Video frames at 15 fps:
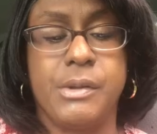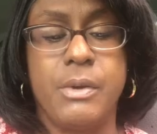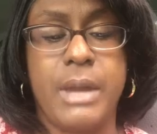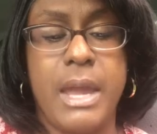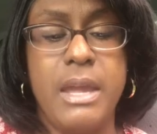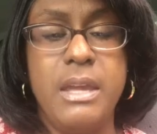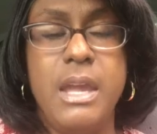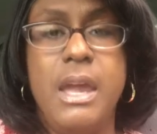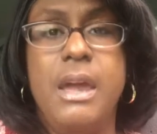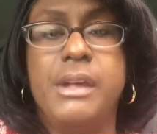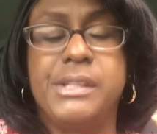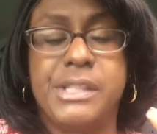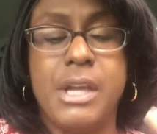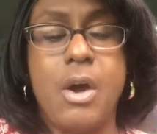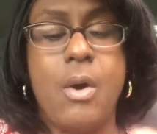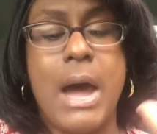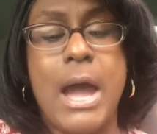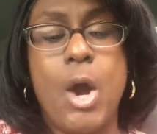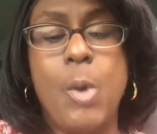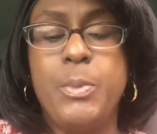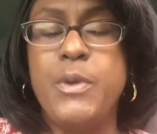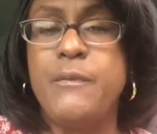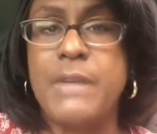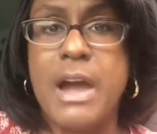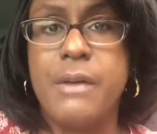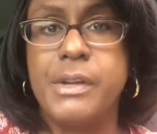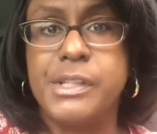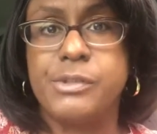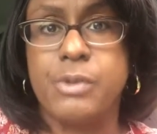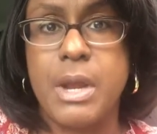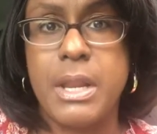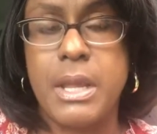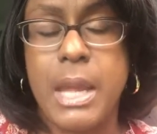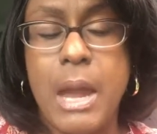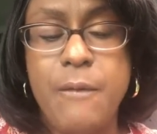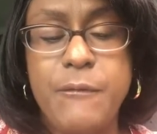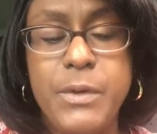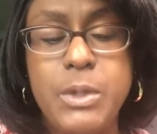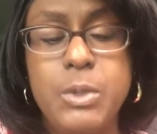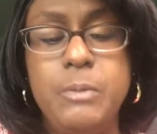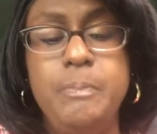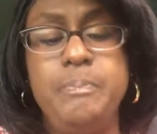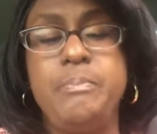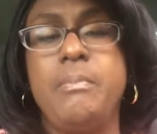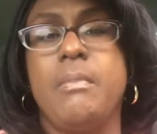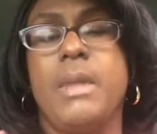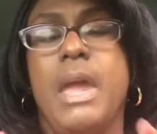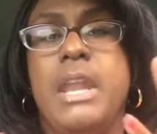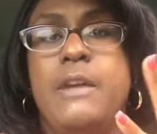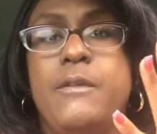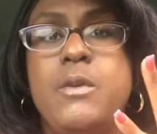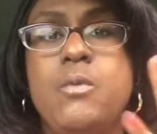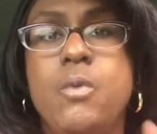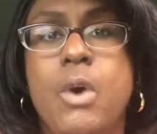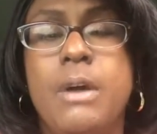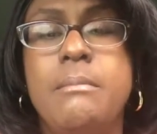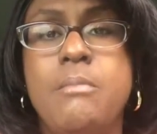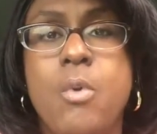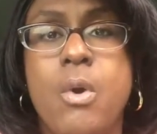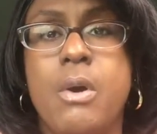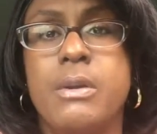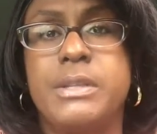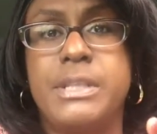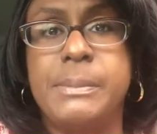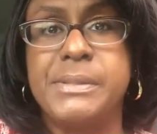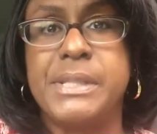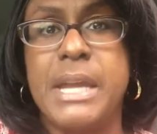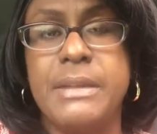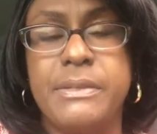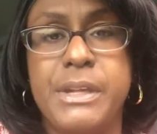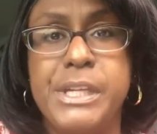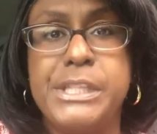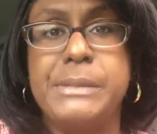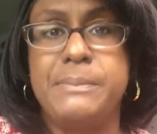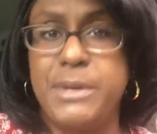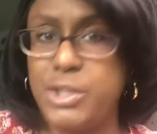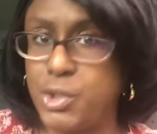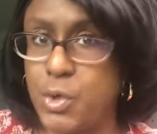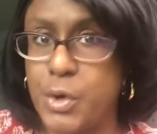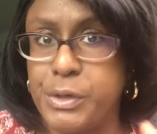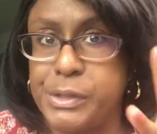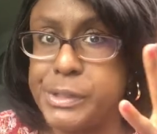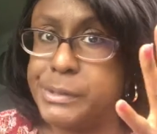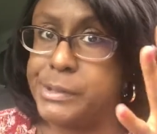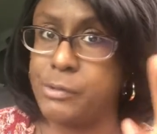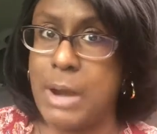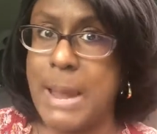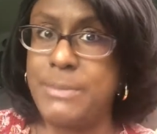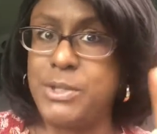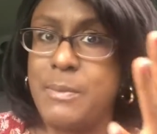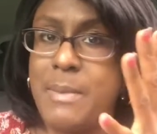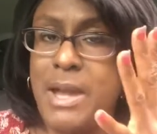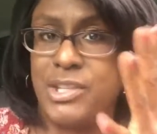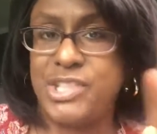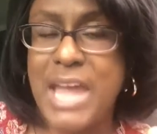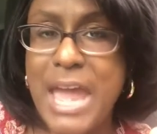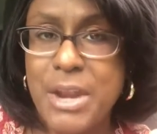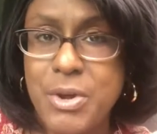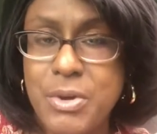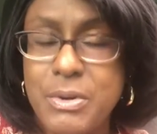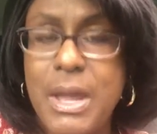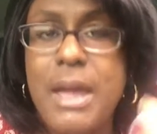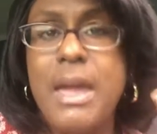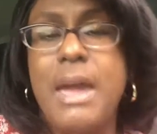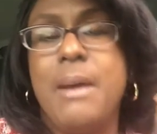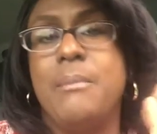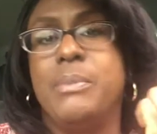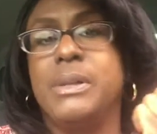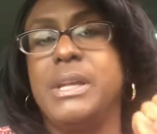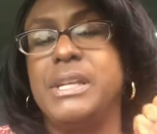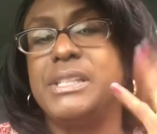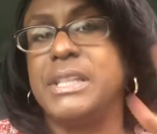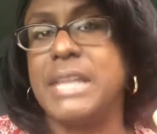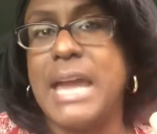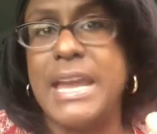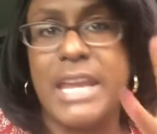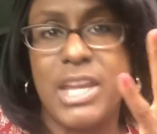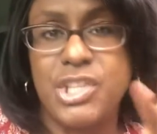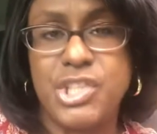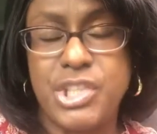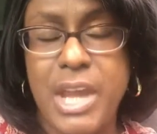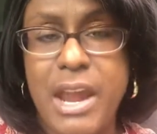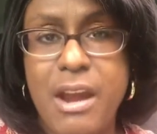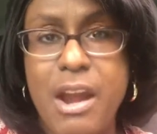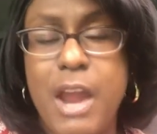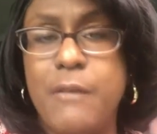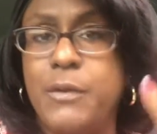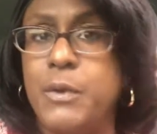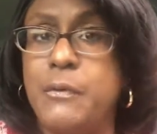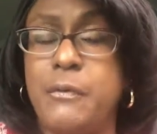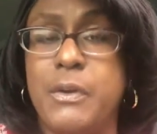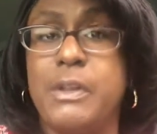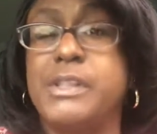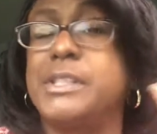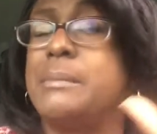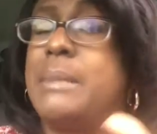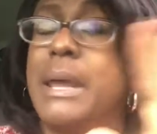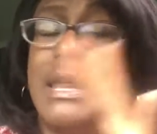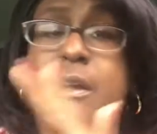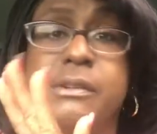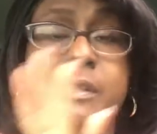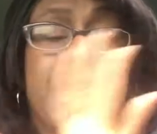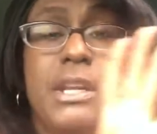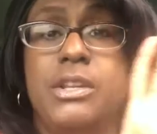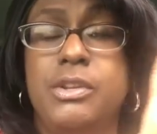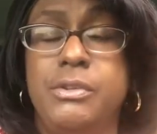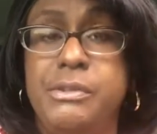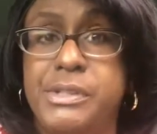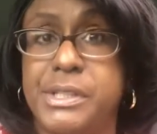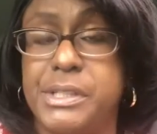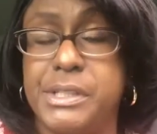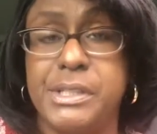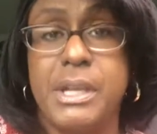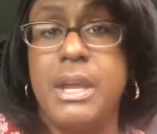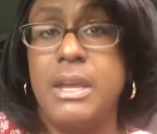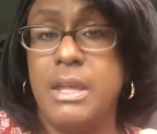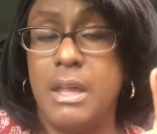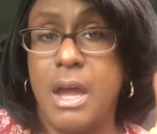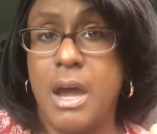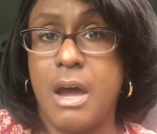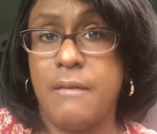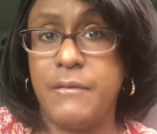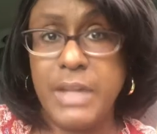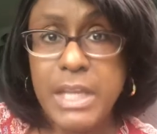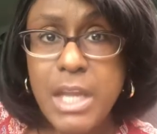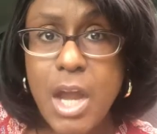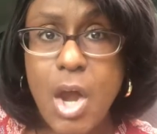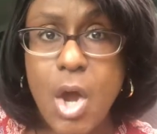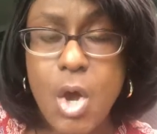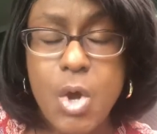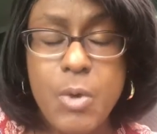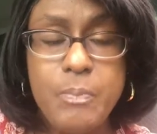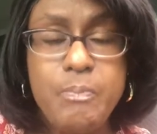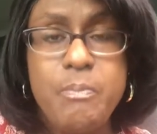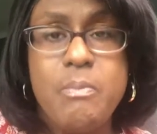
Okay, so I hope you found this training helpful, and if you want more tips like this, be sure to subscribe to my channel. Please like and share if you feel that somebody else can use this video.